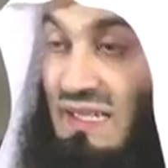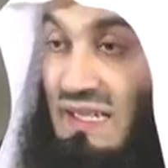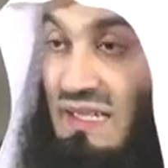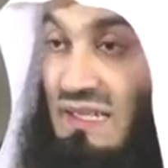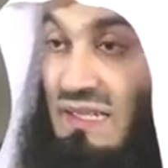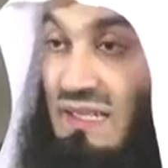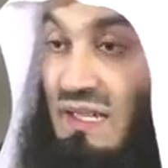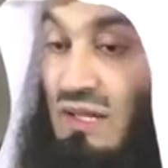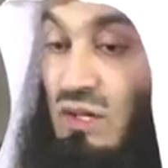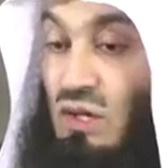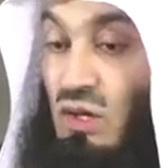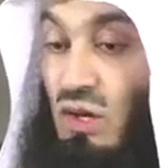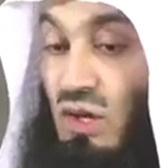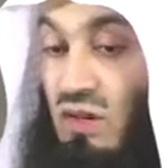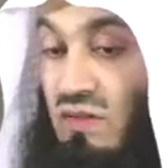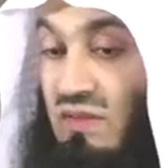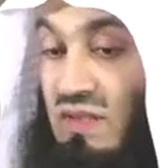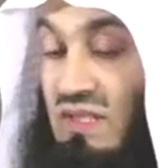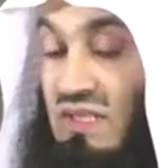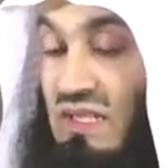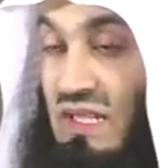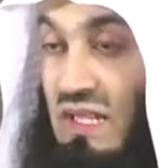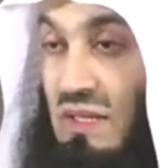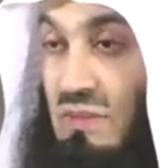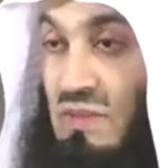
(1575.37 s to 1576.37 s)
And a lot of
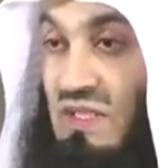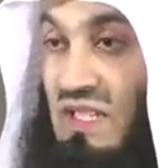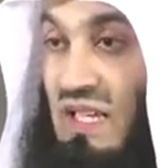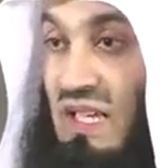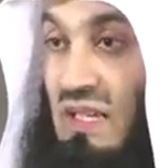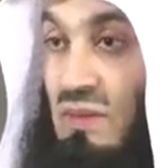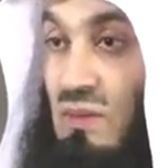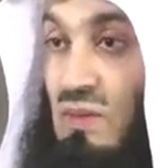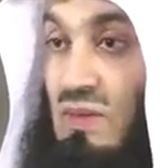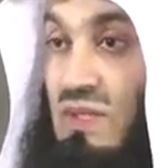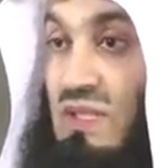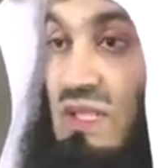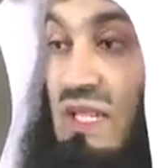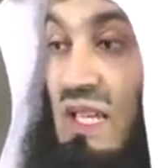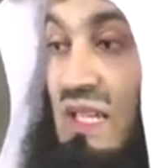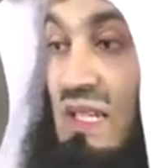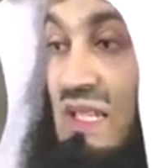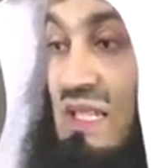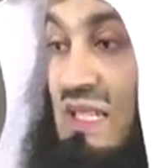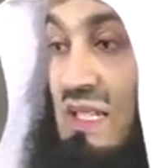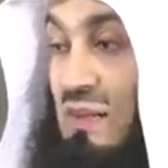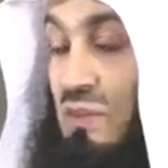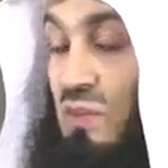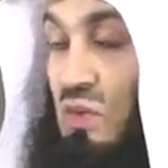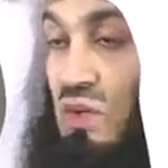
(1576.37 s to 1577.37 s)
the times I would
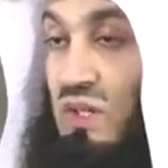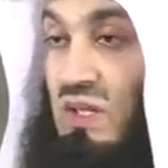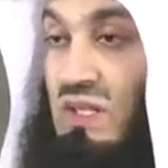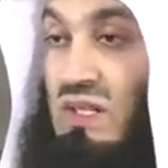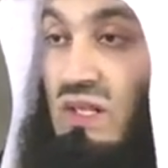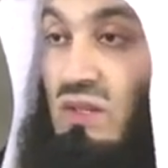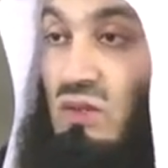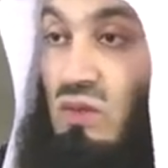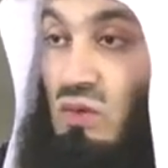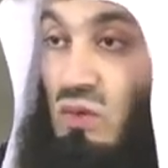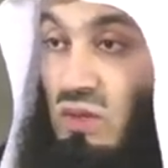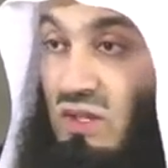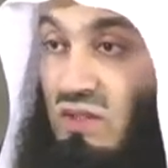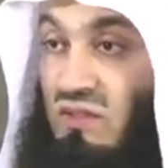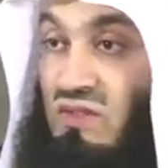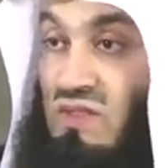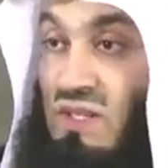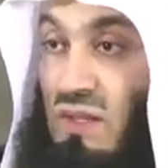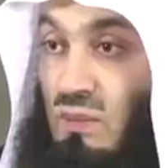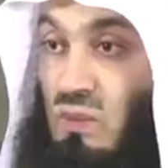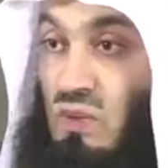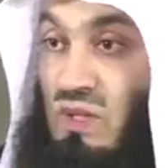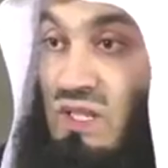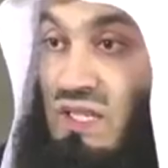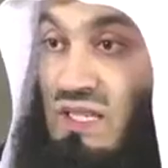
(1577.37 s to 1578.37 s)
tell someone, if
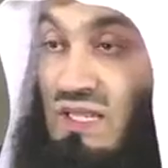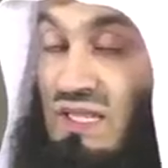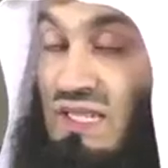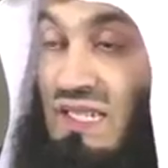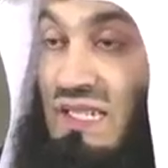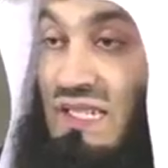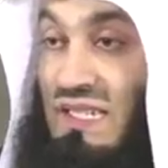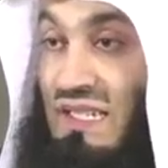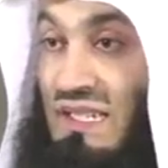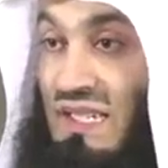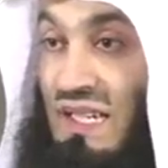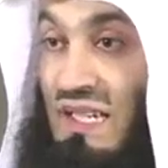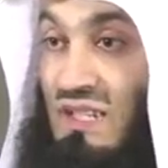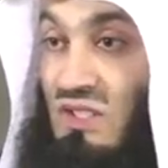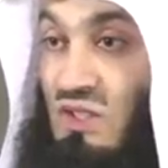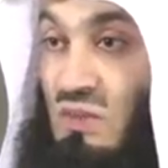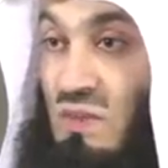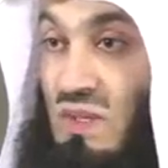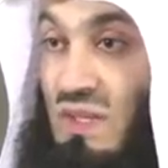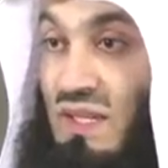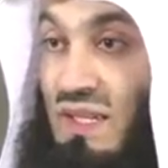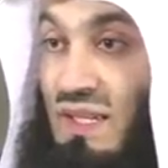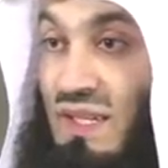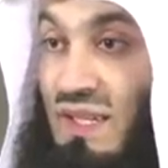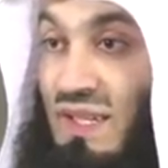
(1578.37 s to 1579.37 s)
someone is seated next to
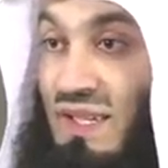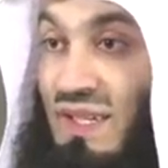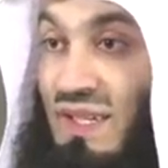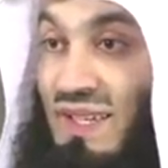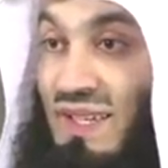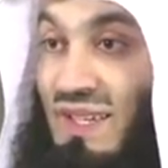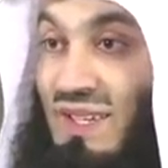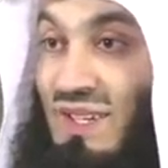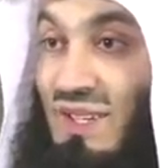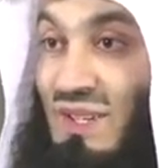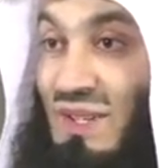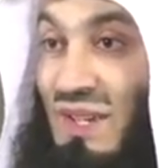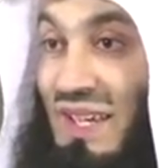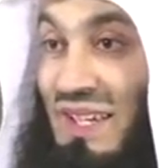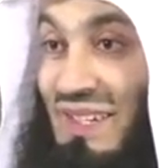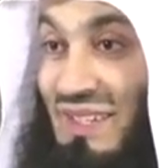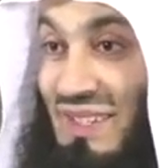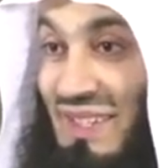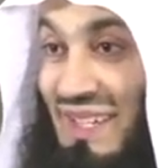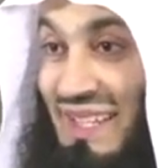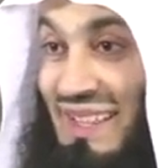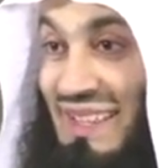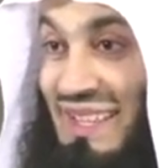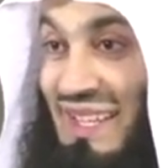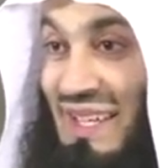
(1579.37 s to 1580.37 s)
me, I'd
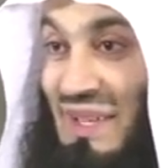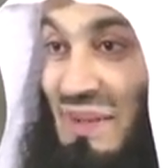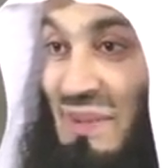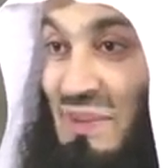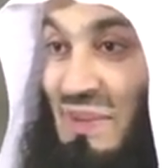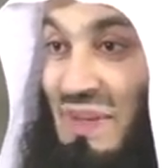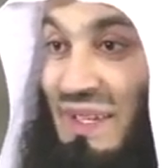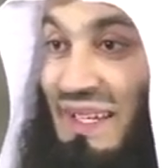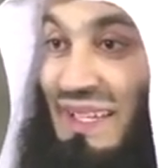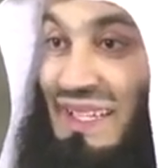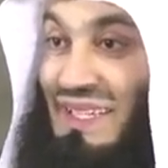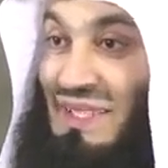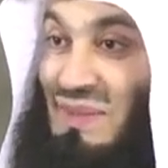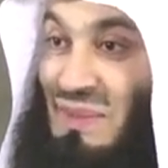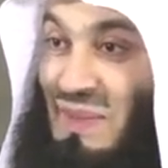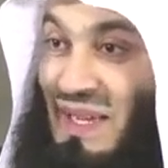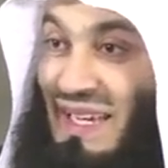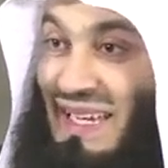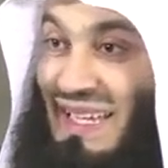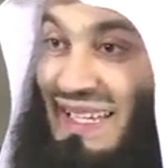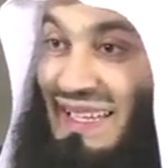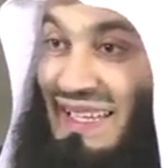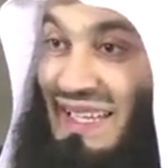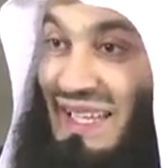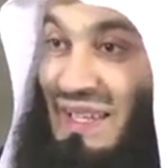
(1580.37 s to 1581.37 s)
greet them and I'd
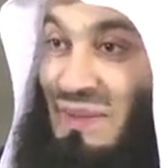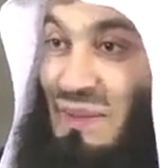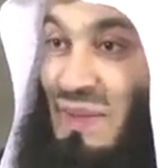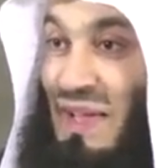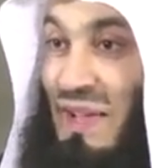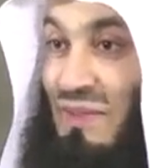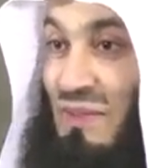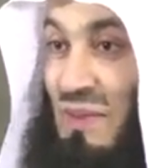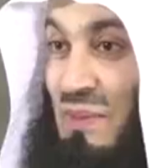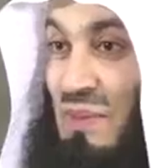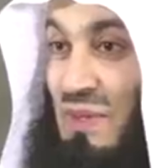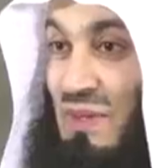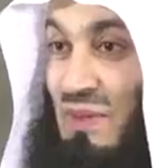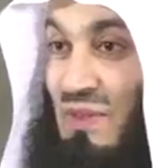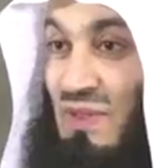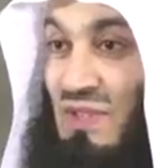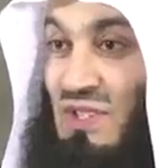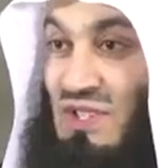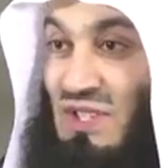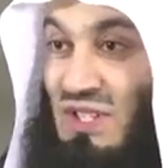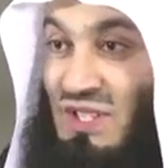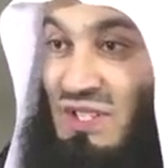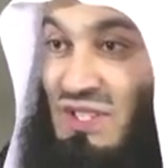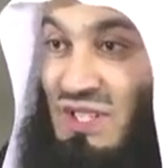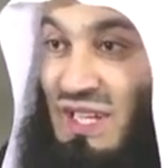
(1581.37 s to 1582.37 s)
smile at them, have a bit of a
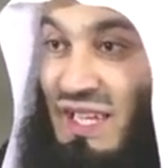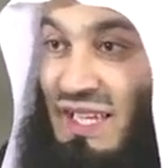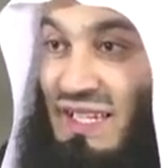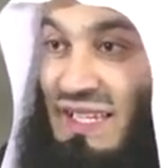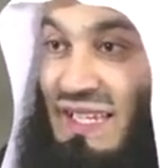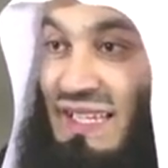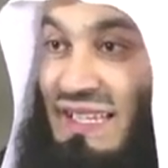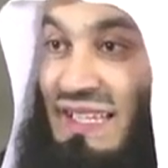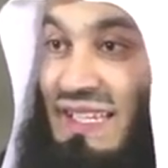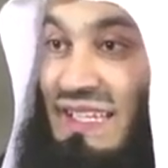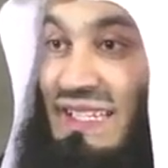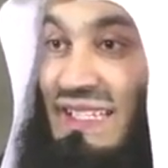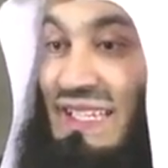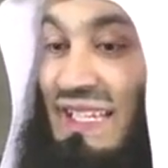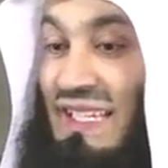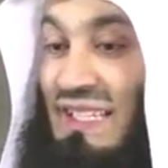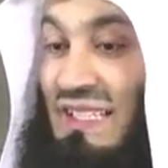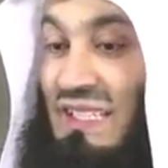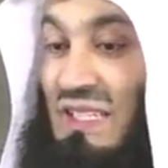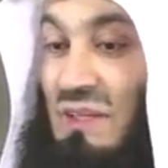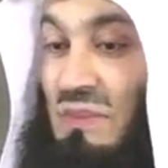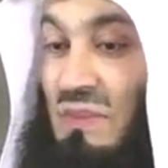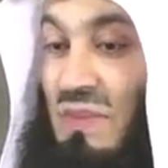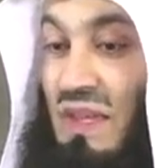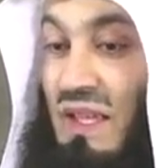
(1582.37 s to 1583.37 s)
chit chat, and then
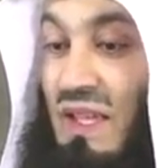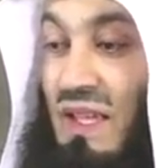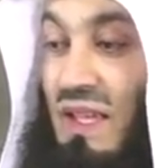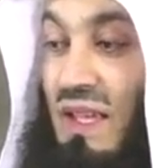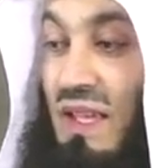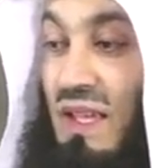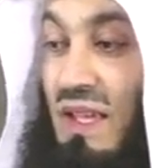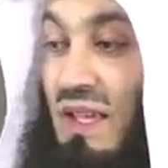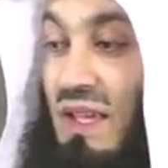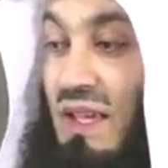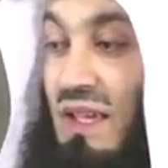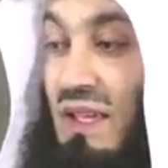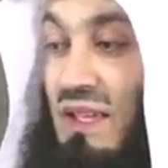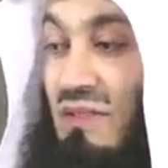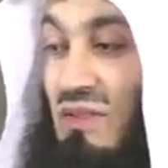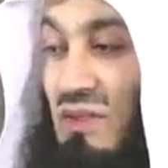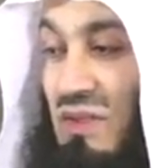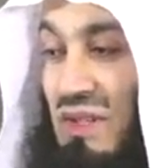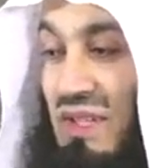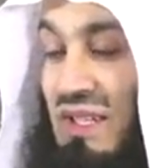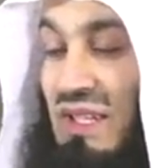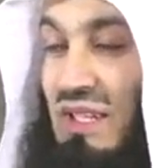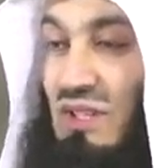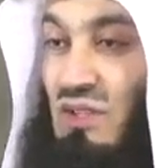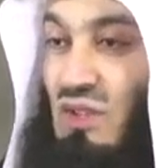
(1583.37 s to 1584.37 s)
tell them, if
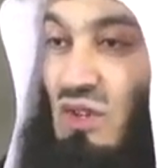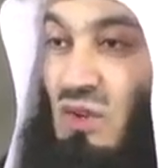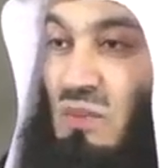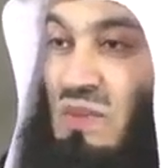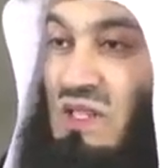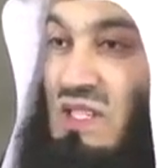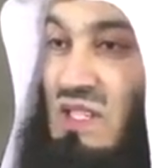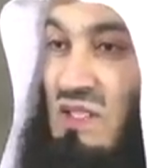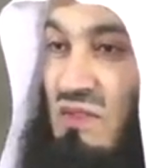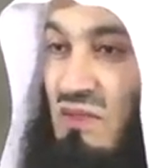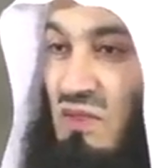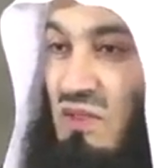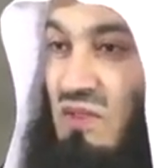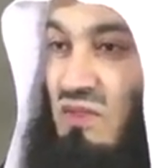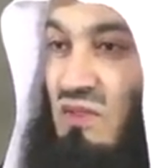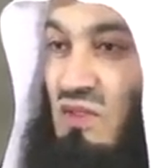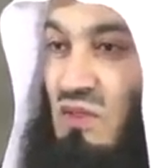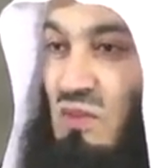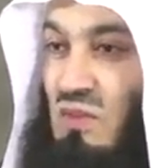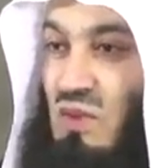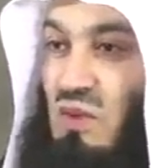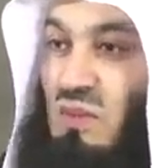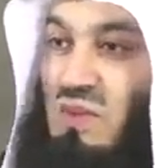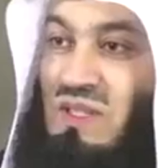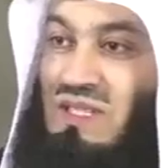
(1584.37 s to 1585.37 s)
you can ignore me just for a
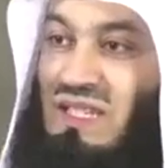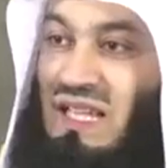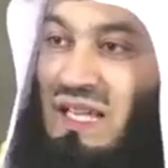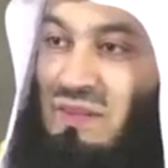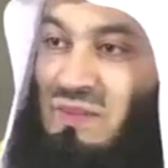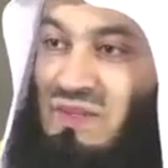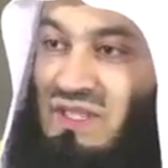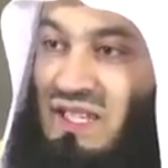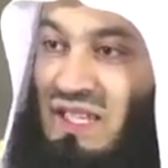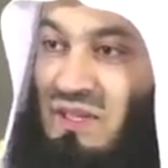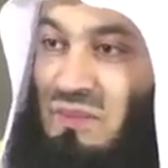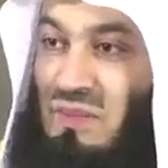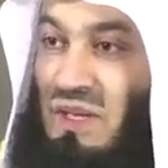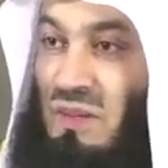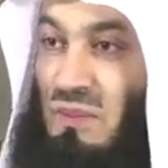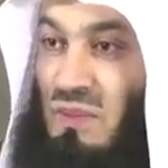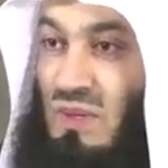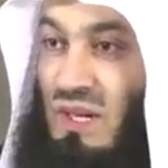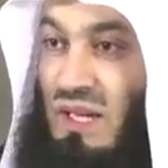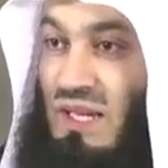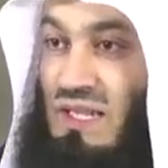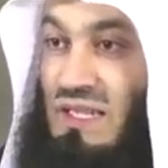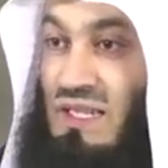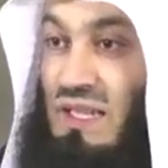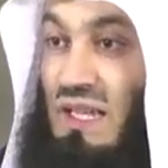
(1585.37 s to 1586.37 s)
few moments, I'm saying my
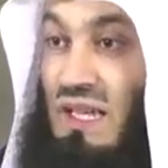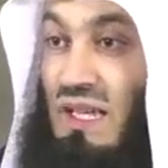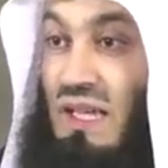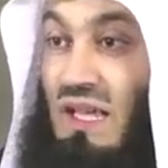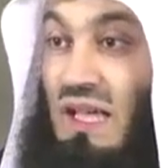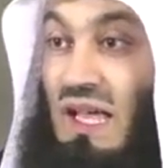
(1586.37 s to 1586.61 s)
prayers.